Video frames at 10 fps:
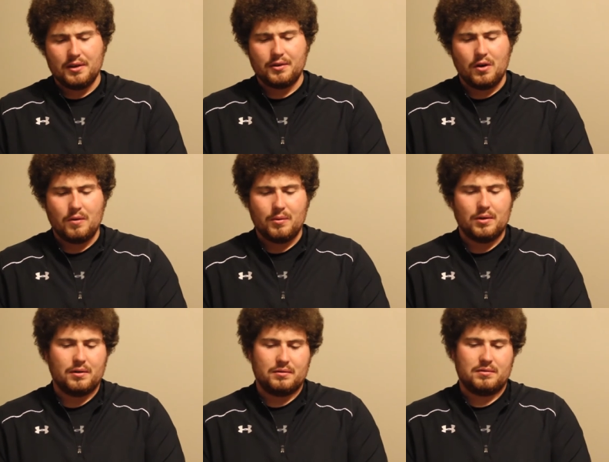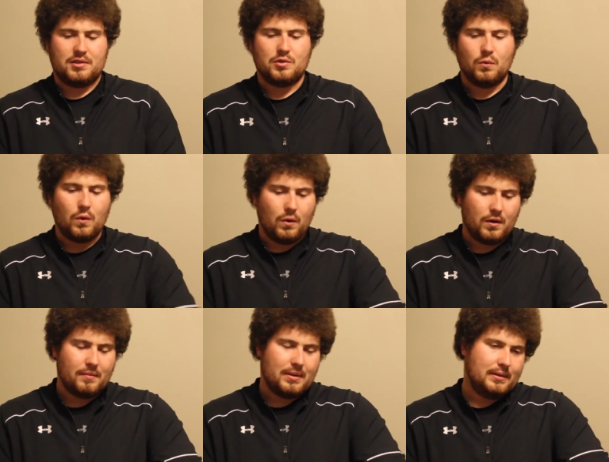Under Armour
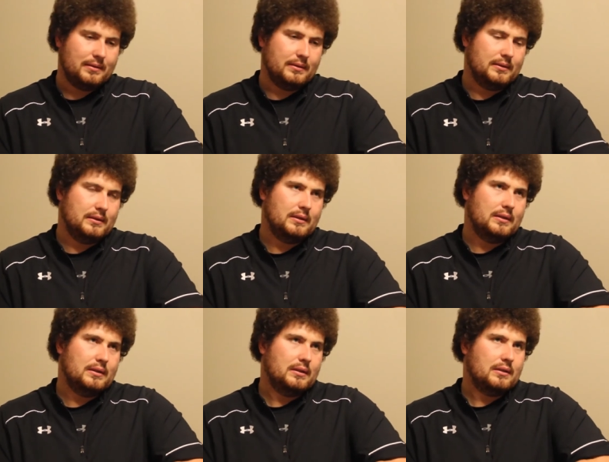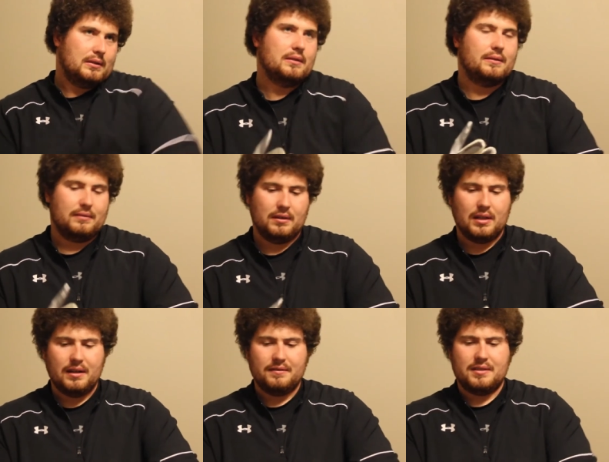Swarm
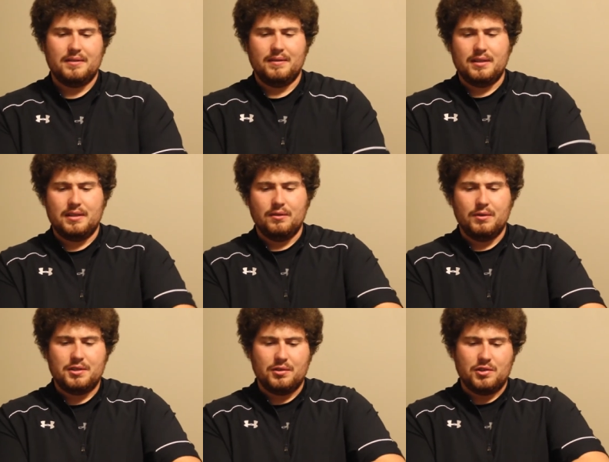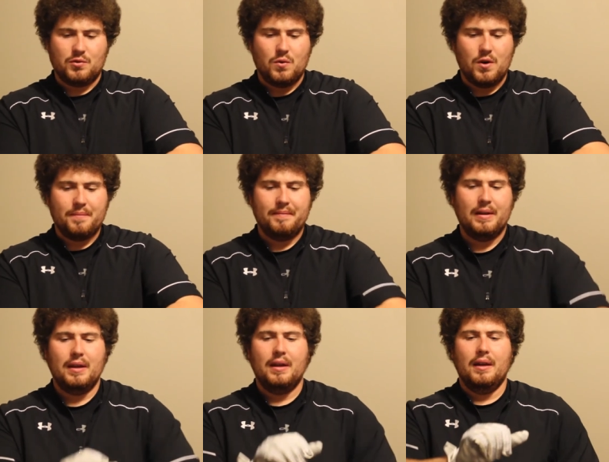gloves. It's the original Swarm
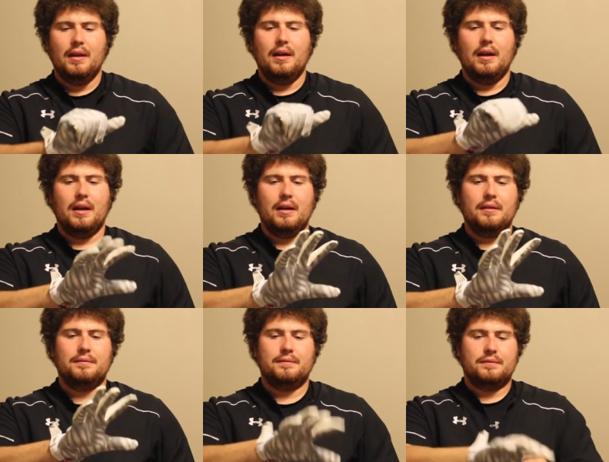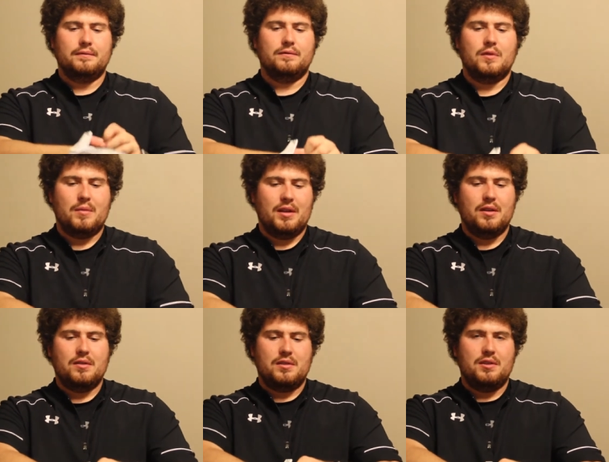um, from a
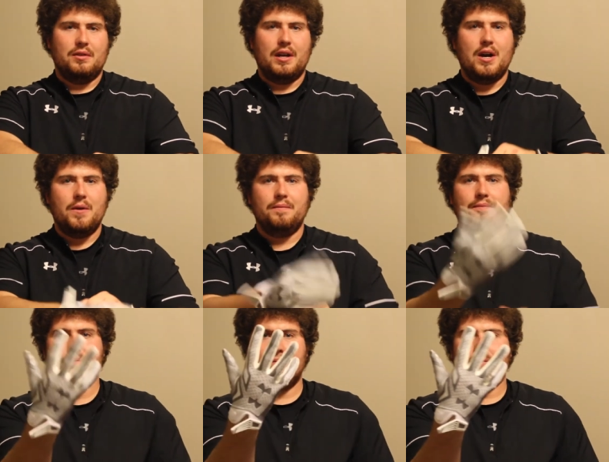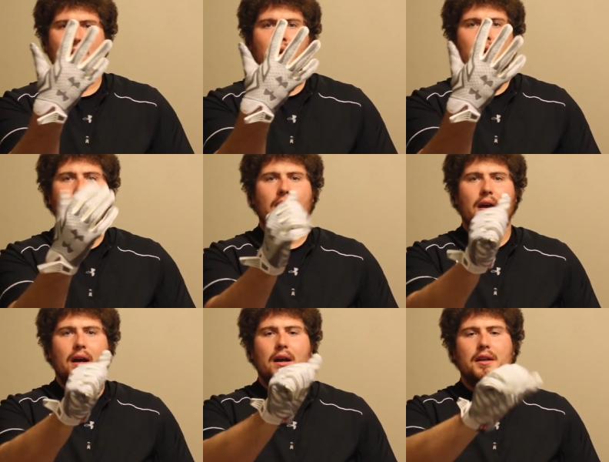year or two ago.
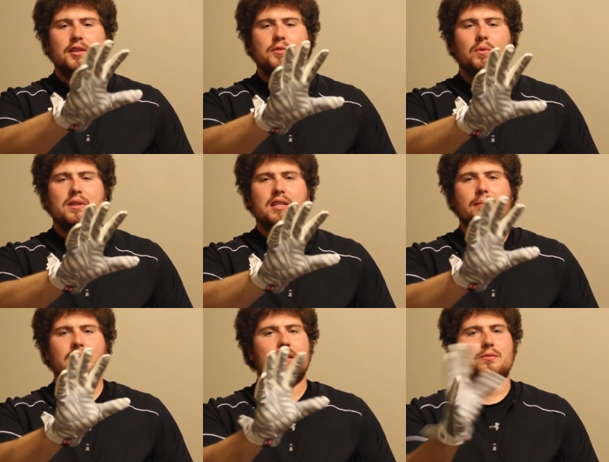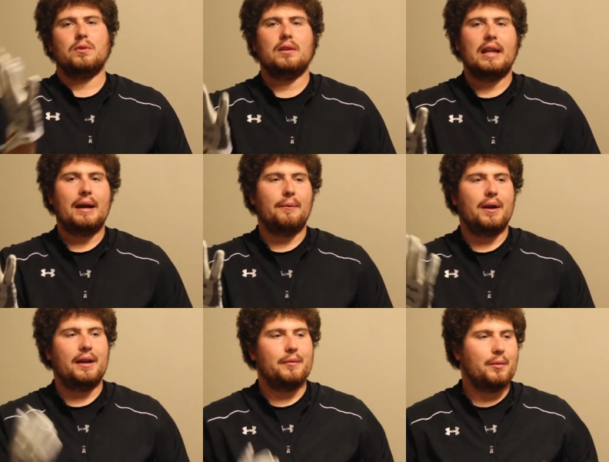Uh, you just want something that's real
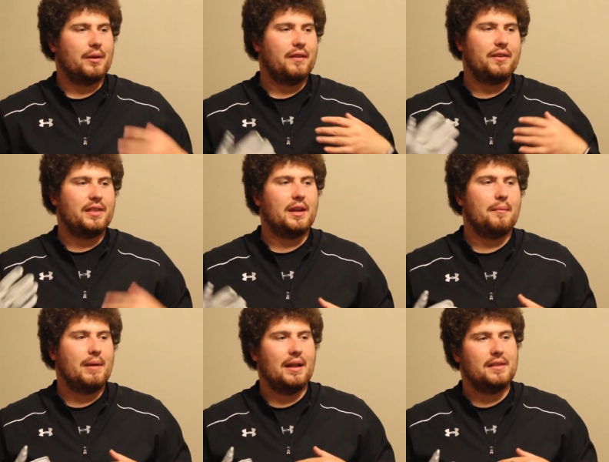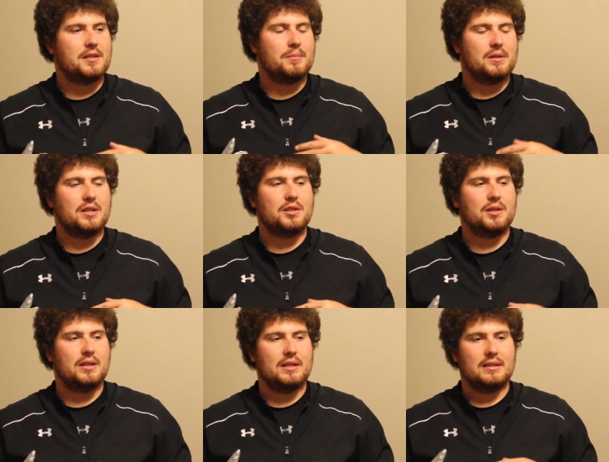lightweight. Remember, everything about this
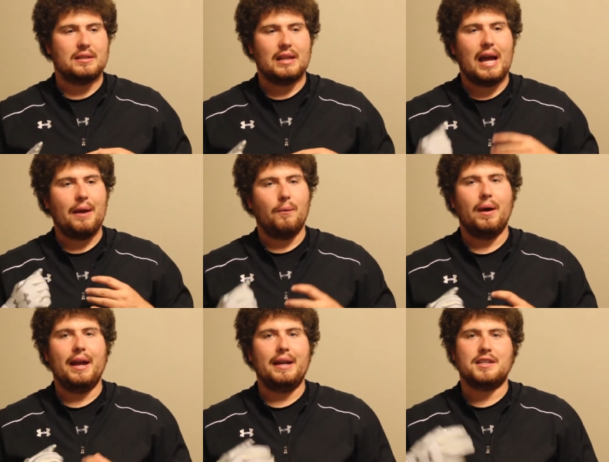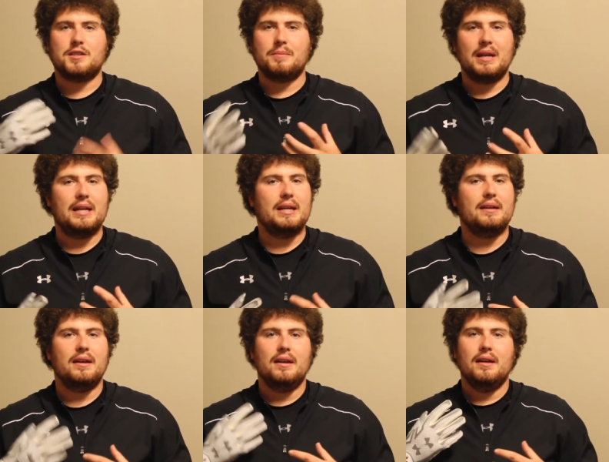position is lightweight,
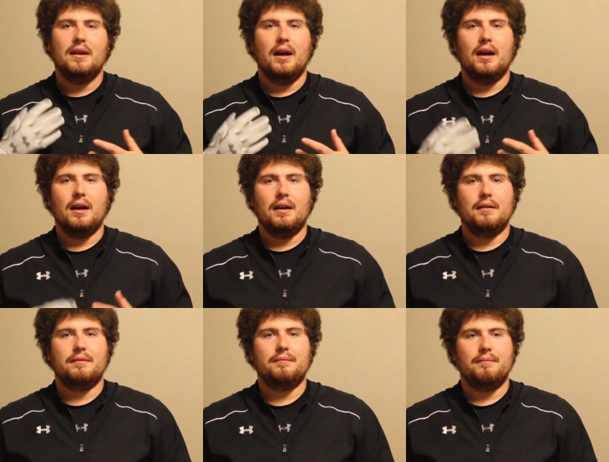speed, uh,